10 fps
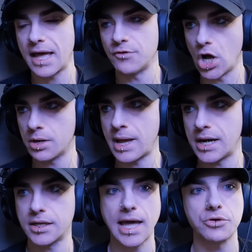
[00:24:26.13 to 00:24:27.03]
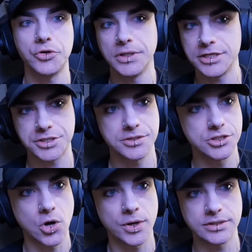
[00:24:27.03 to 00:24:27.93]
I have automatic
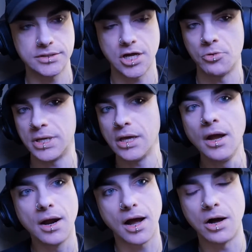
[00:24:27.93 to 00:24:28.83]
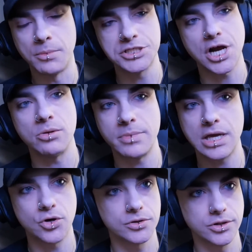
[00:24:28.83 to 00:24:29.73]
calculations going to tell me how much I'll
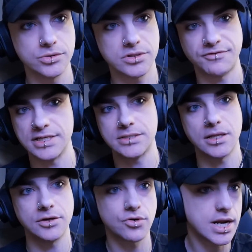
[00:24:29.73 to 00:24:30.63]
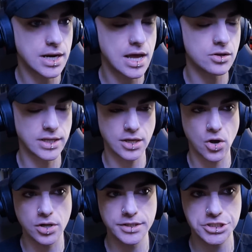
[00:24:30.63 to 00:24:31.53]
make or lose if I sell it right now, like
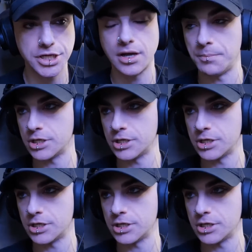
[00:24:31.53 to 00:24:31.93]
all this shit.